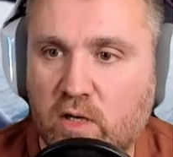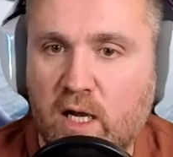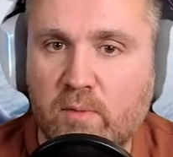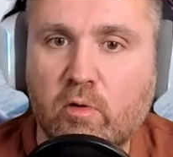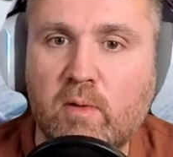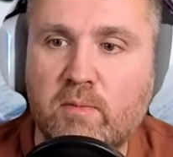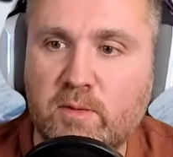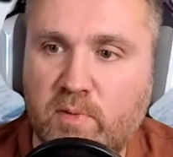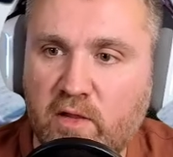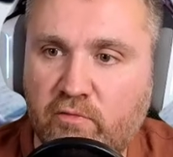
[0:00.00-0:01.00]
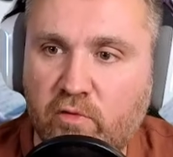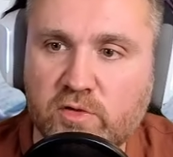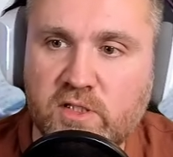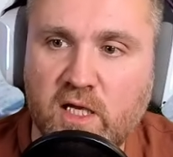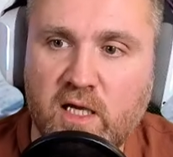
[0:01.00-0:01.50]
I'll probably play
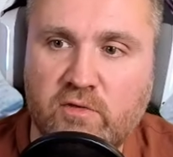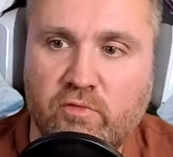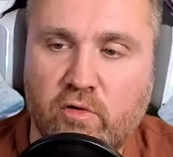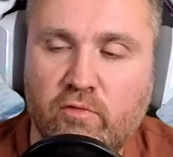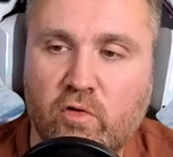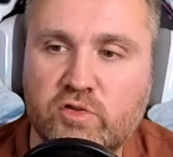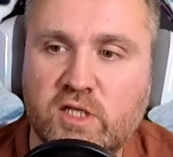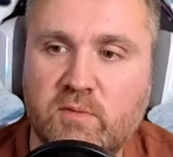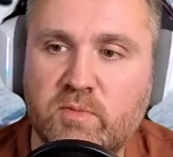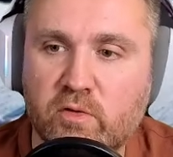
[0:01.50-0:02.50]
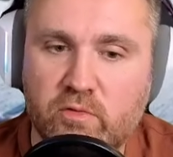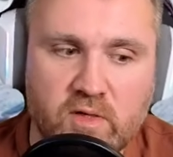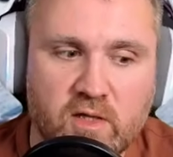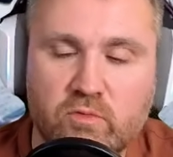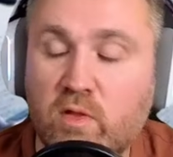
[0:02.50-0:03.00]
48 for 48 because you
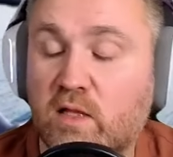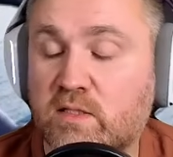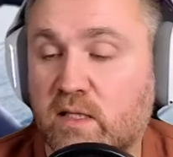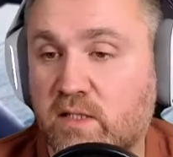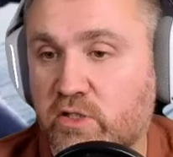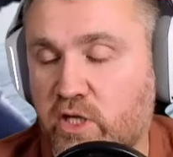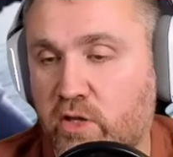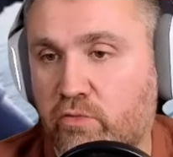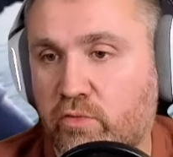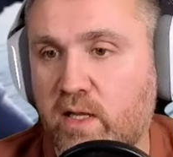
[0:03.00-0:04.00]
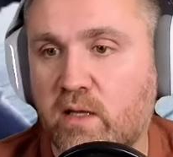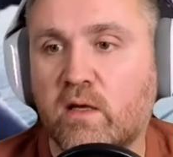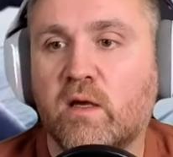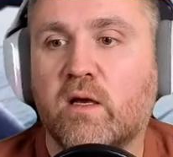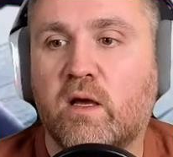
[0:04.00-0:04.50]
can do that starting Gen 3
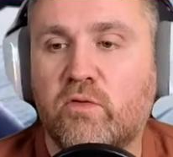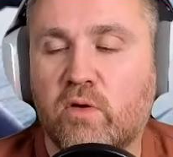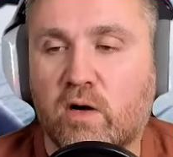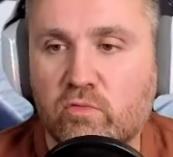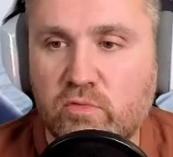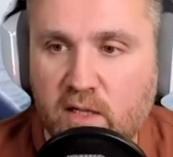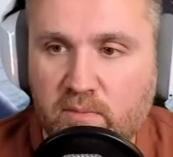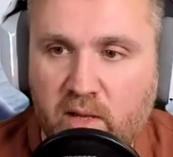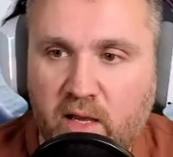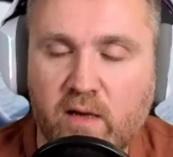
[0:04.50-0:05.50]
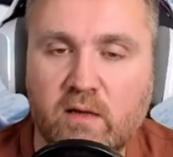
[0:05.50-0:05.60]
and you are good at bear.